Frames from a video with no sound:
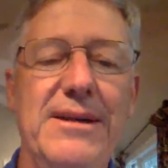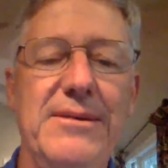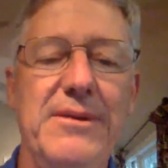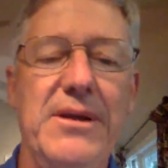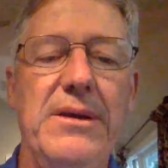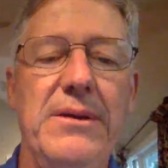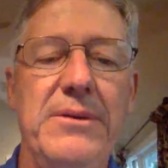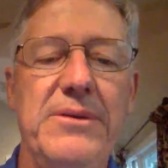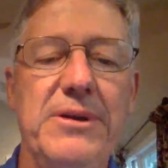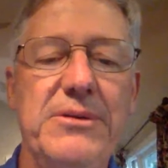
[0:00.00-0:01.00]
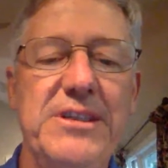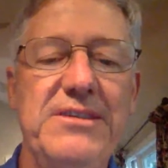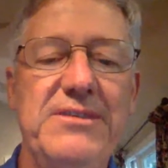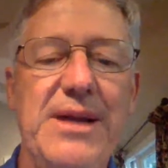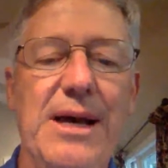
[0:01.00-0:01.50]
And so
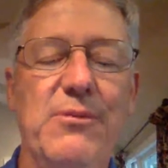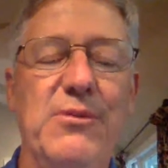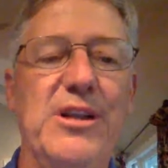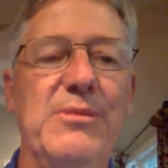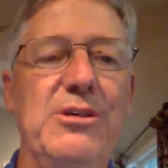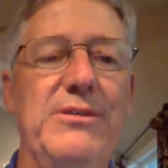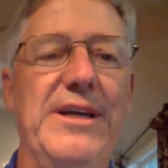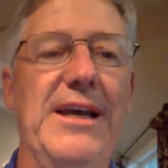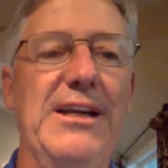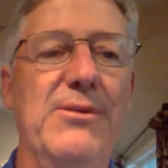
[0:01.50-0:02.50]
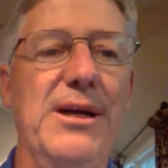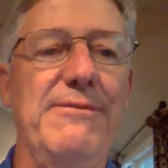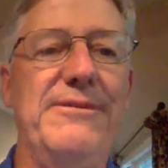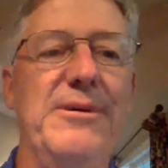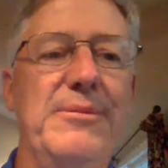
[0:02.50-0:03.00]
she's not really moving anywhere
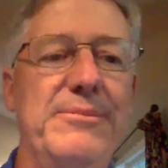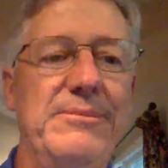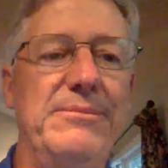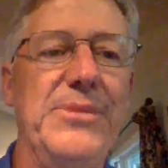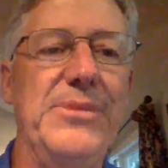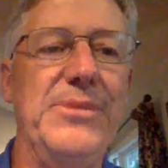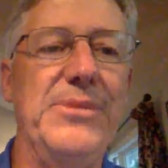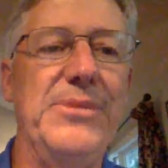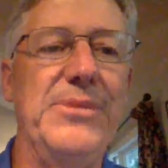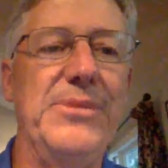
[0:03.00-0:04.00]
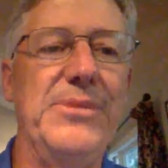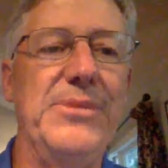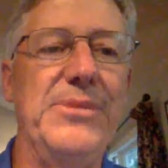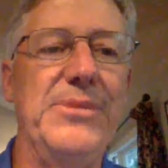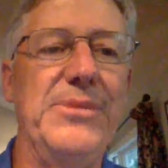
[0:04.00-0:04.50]
for most of that,
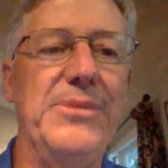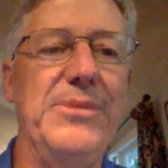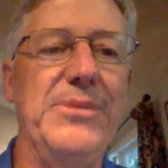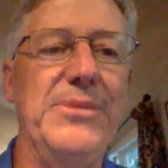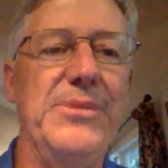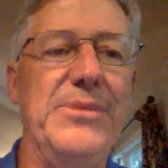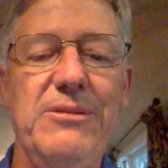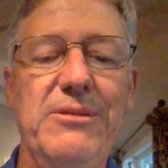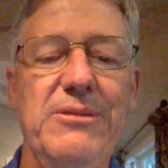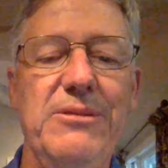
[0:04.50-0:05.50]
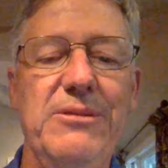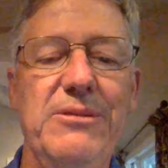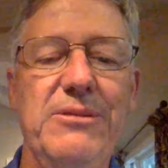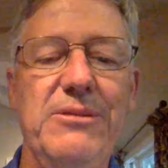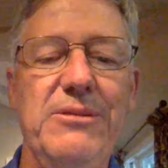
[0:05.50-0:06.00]

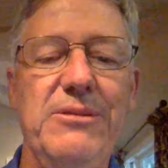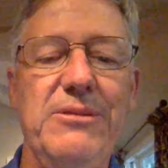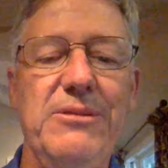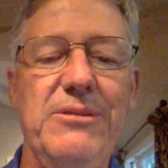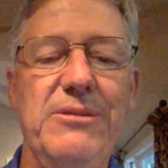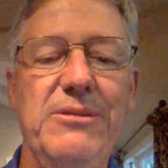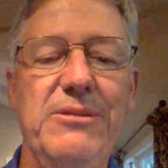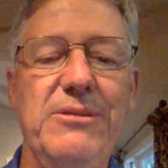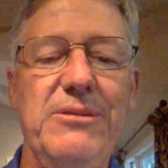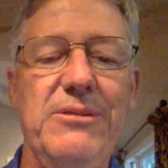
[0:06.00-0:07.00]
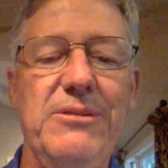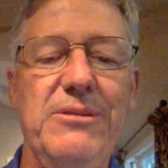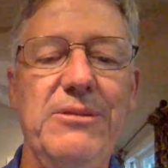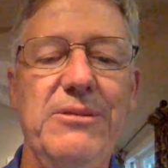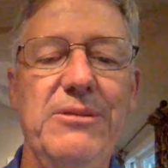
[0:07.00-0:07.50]
about 2 months during the breeding
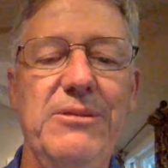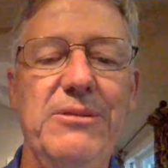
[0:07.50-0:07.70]
season,